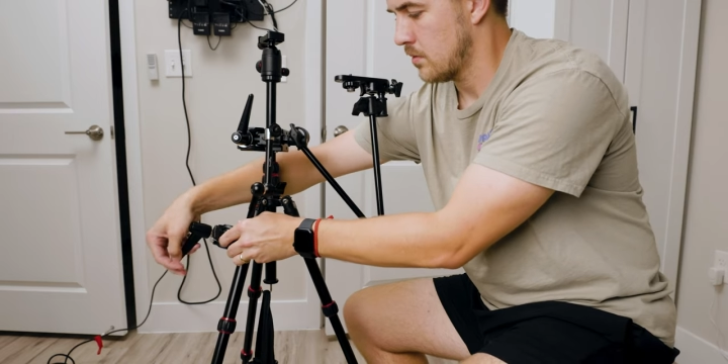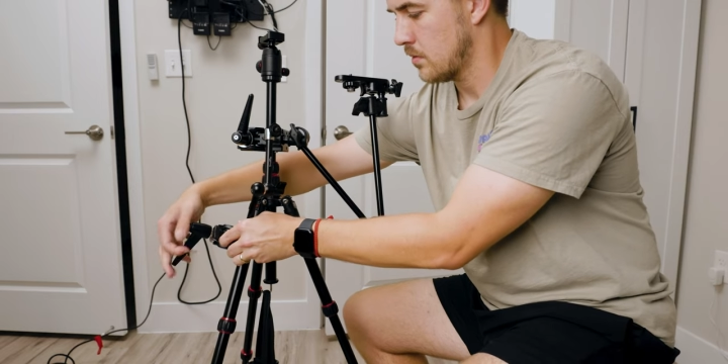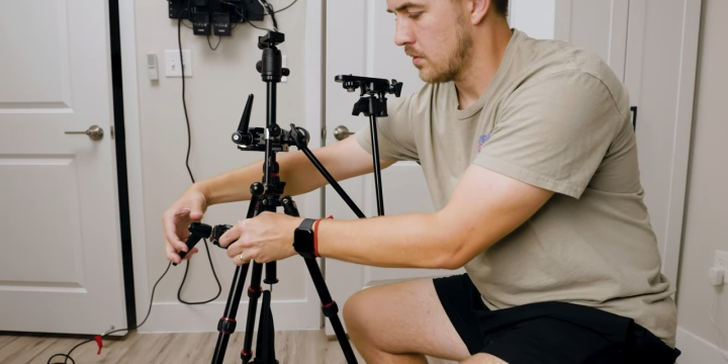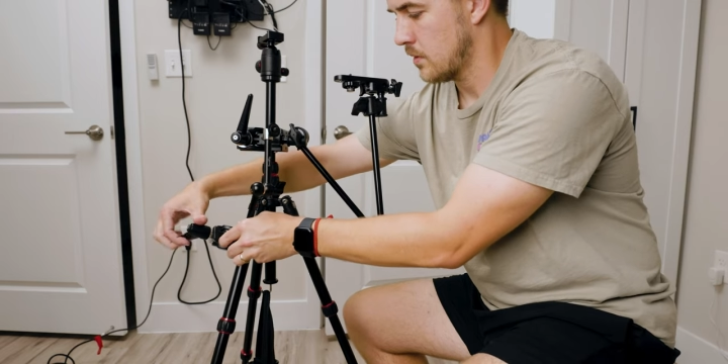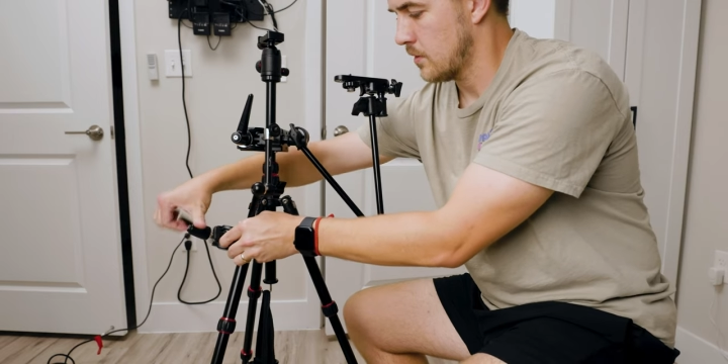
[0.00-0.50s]

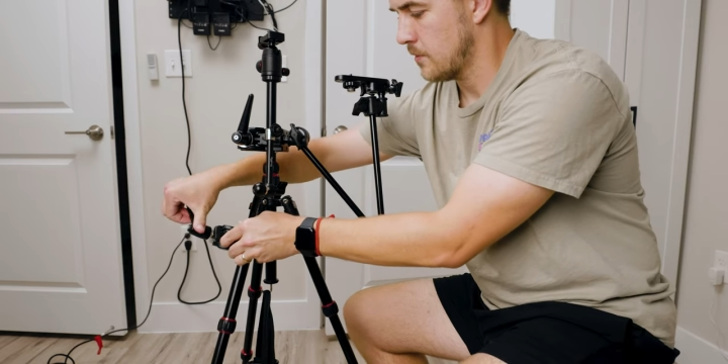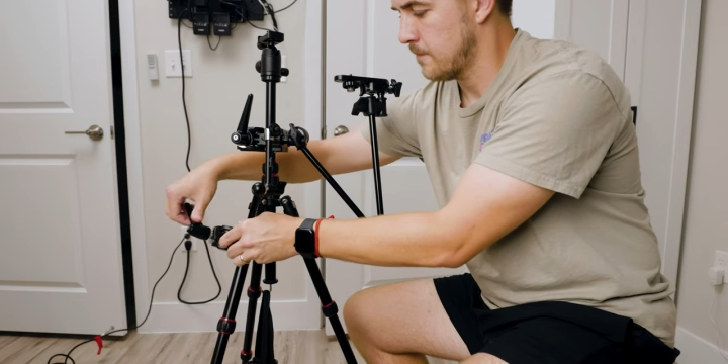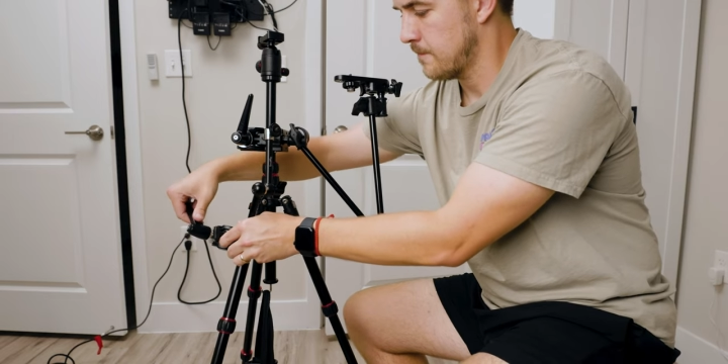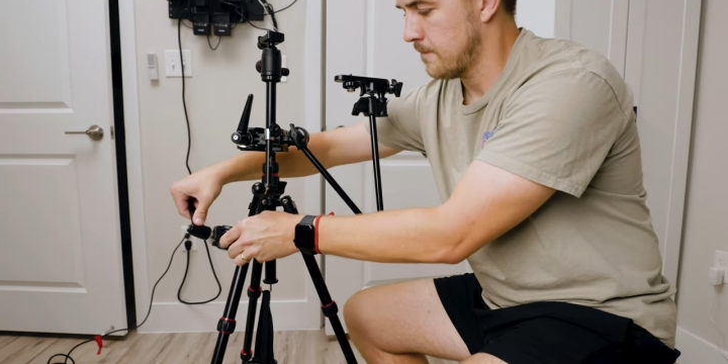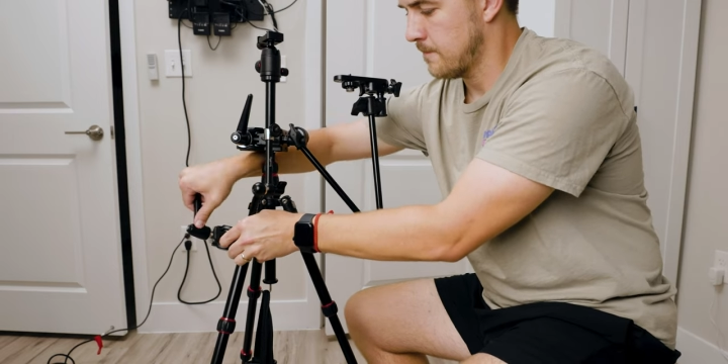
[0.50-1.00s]
which consists
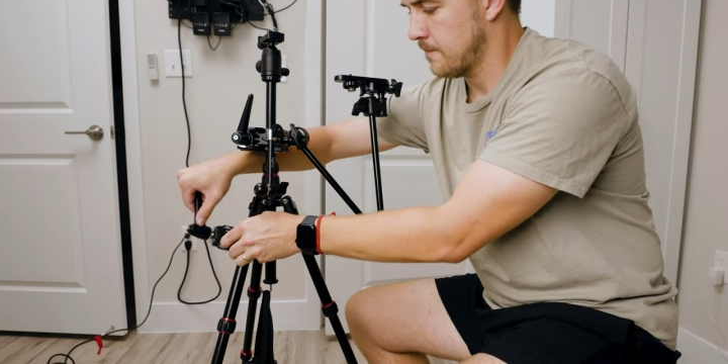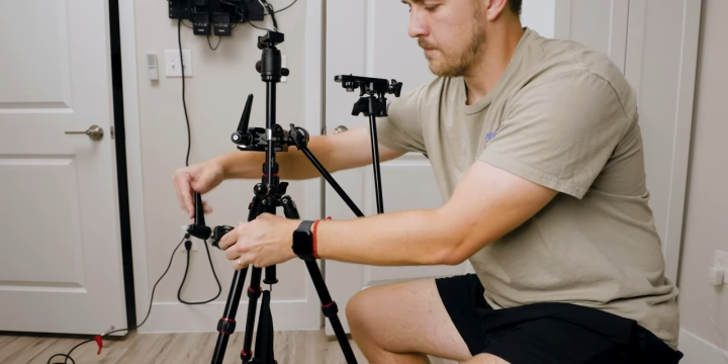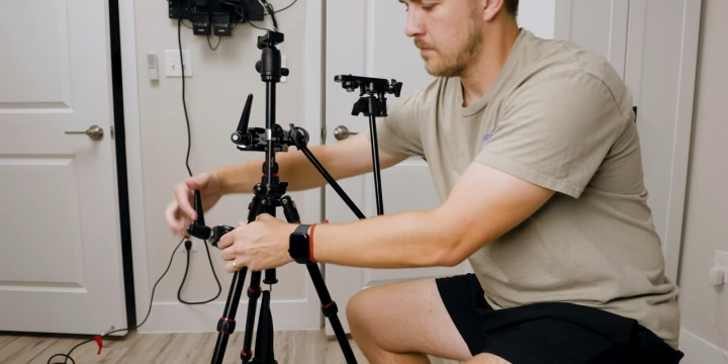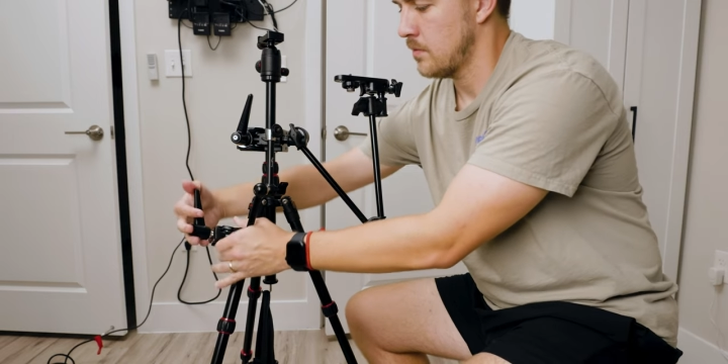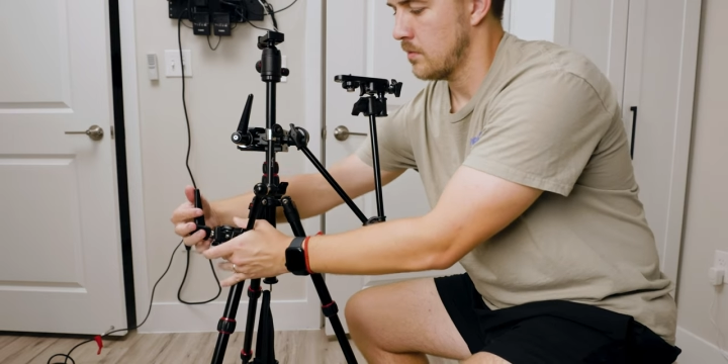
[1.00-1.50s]
of a
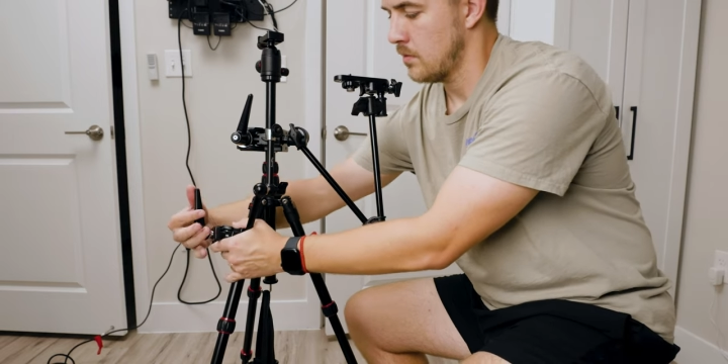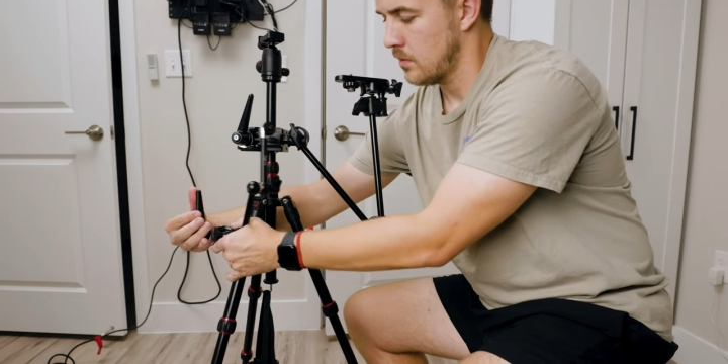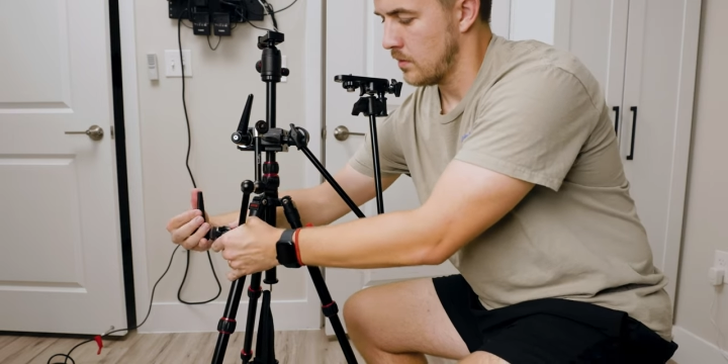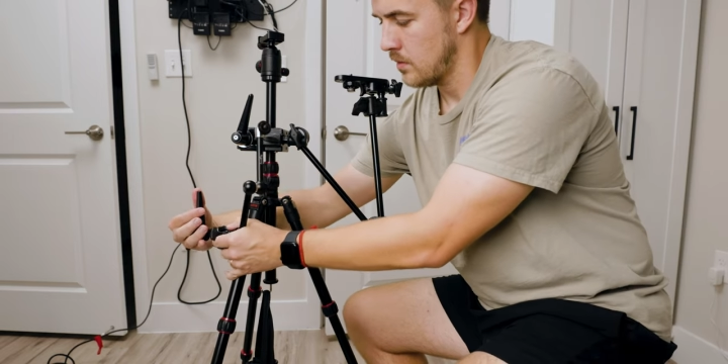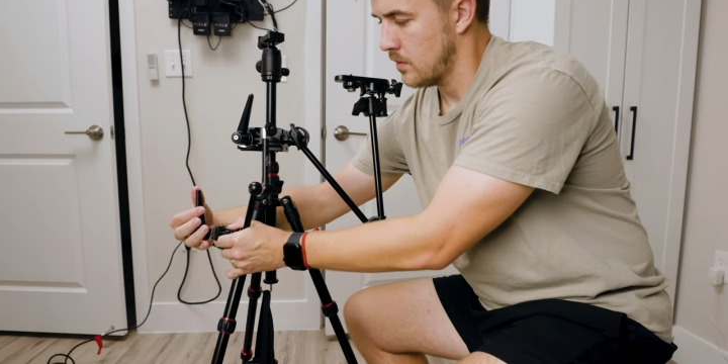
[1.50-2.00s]
impact
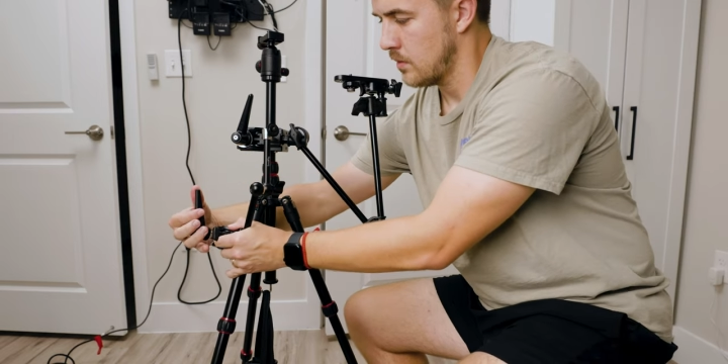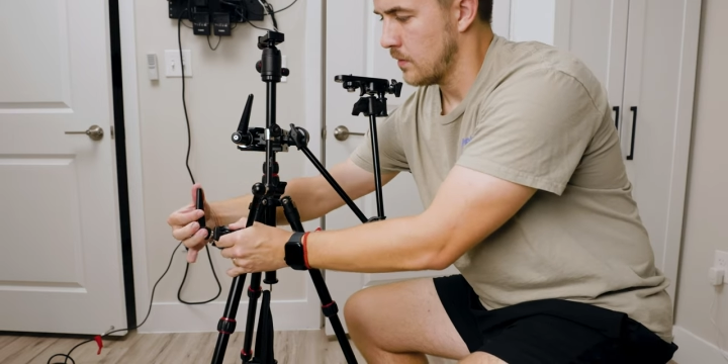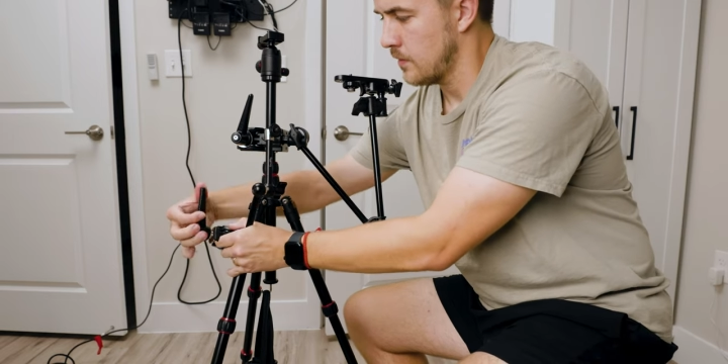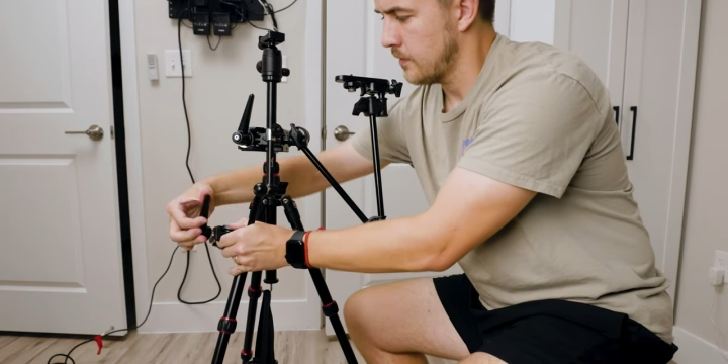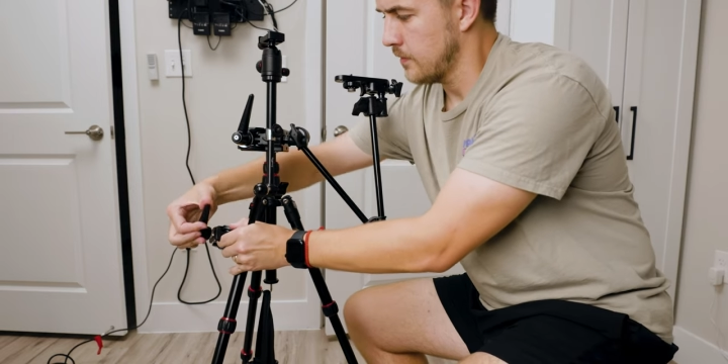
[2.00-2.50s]
super
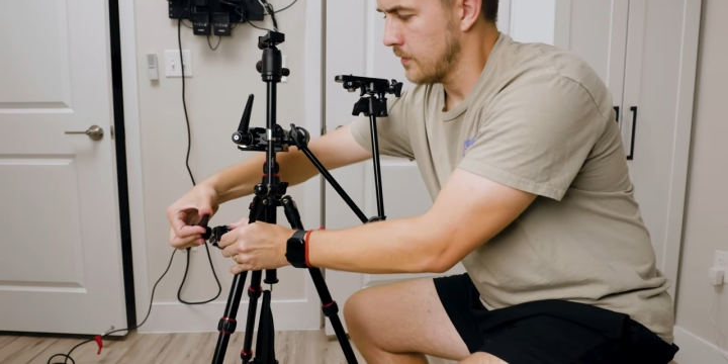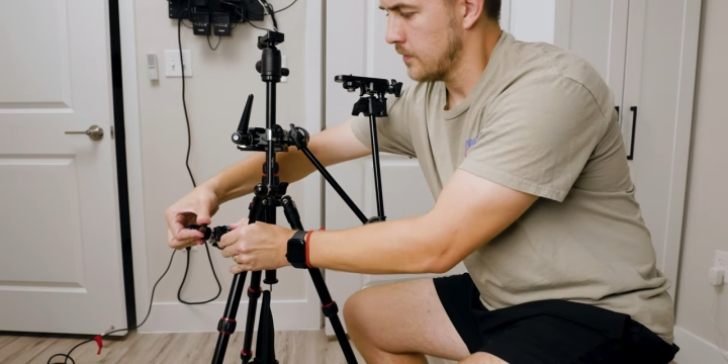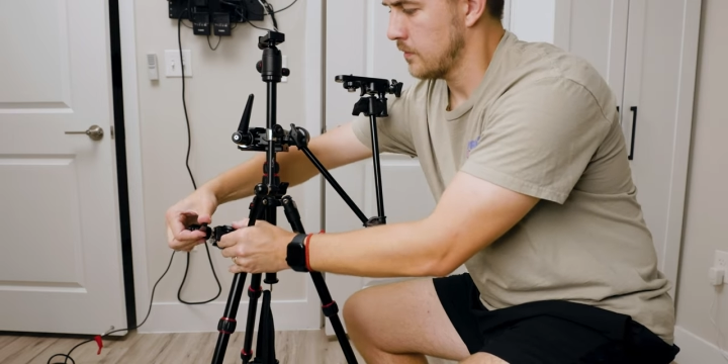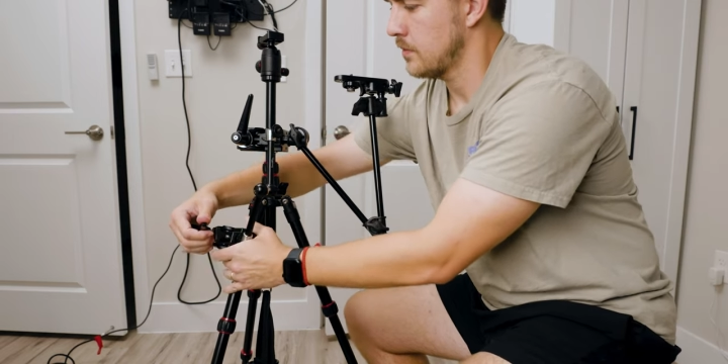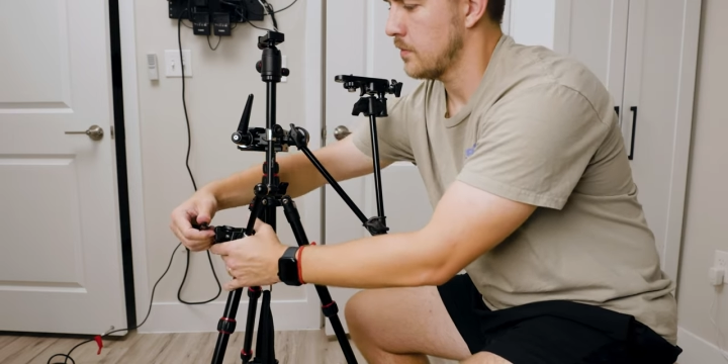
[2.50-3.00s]
clamp
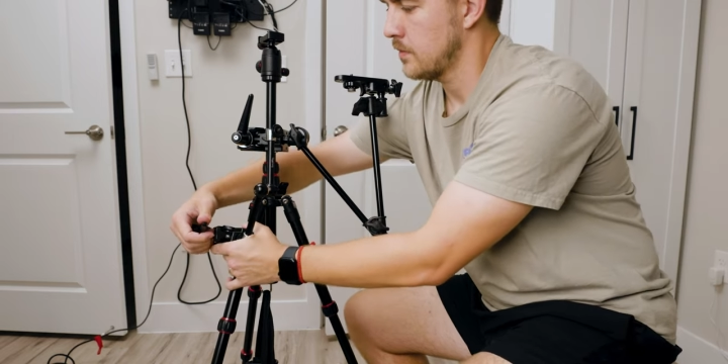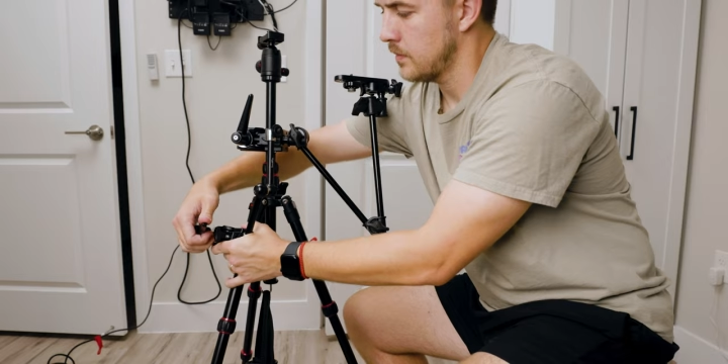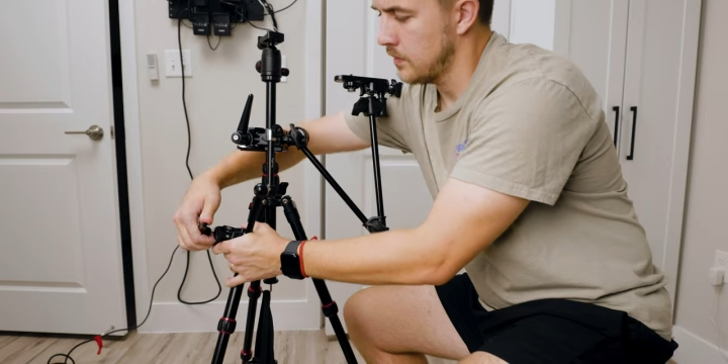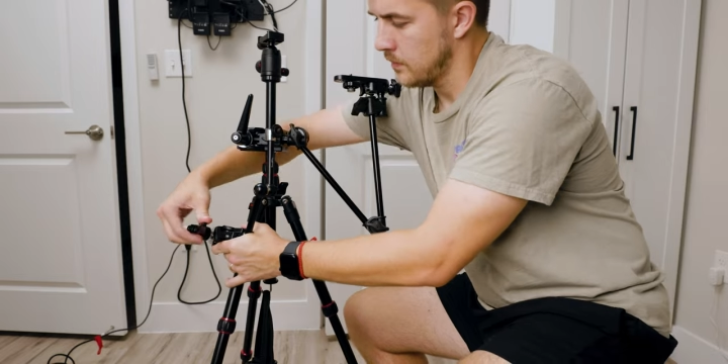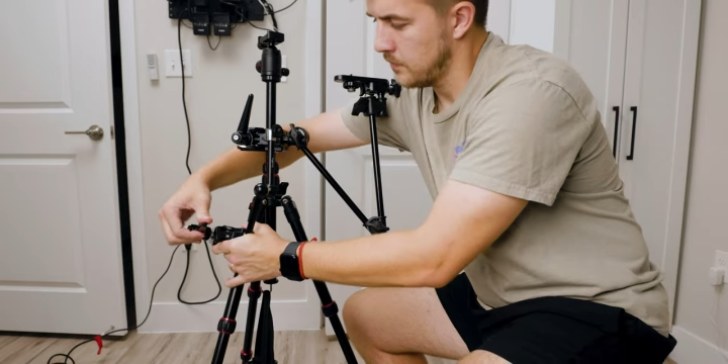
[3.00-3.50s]
and a
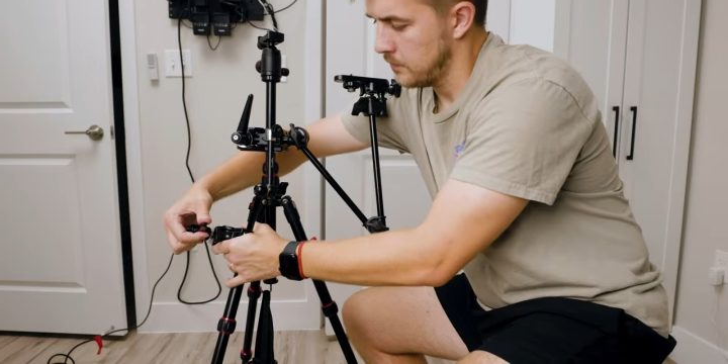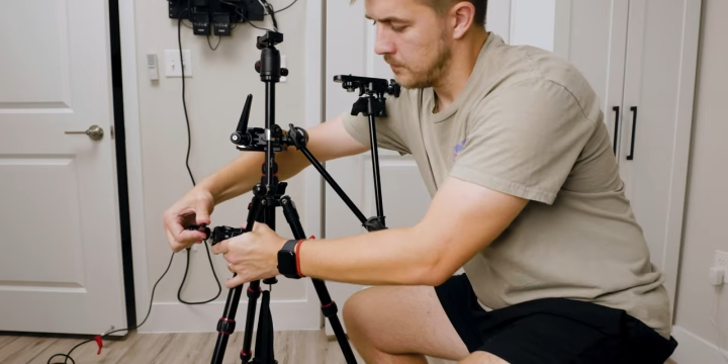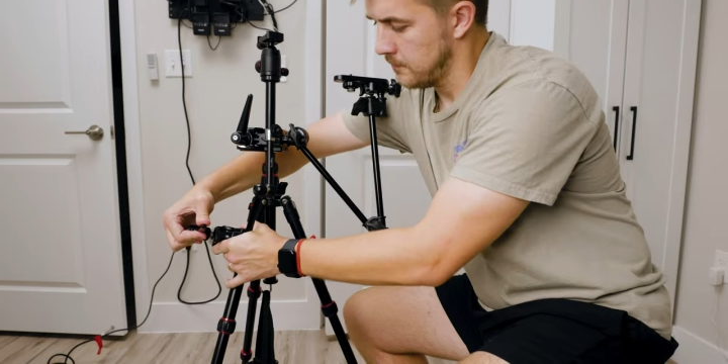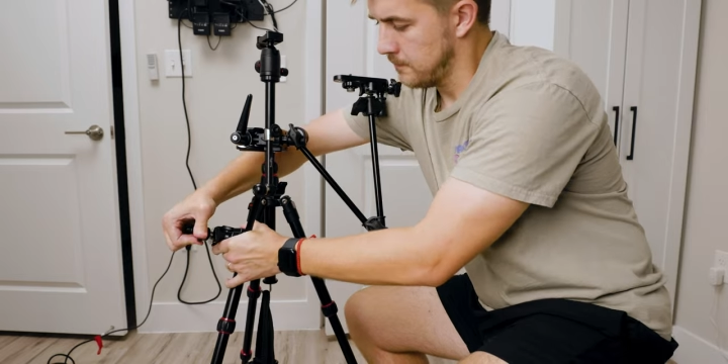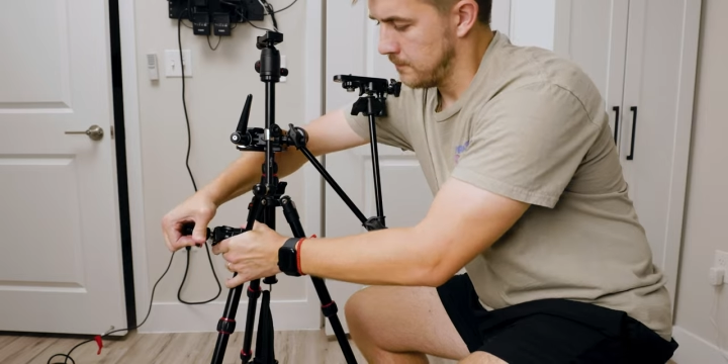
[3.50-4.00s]
small rig magic